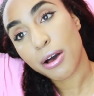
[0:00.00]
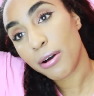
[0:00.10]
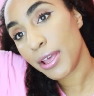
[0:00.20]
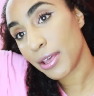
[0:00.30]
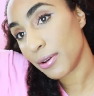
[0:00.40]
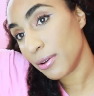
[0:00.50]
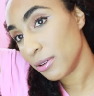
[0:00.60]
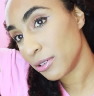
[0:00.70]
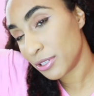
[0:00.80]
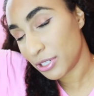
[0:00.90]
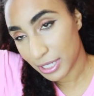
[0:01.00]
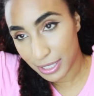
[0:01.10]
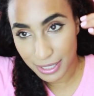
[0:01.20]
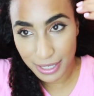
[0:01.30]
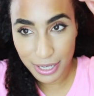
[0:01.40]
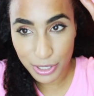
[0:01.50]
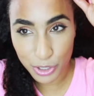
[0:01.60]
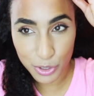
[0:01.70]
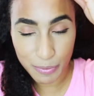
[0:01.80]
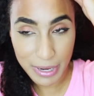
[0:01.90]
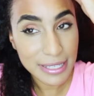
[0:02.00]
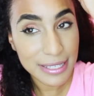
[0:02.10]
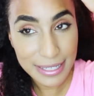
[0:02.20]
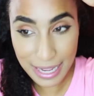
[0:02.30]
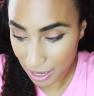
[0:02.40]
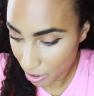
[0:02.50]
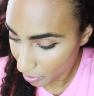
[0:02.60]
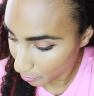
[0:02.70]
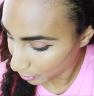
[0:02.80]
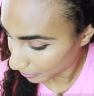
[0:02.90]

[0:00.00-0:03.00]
oil just to my scalp,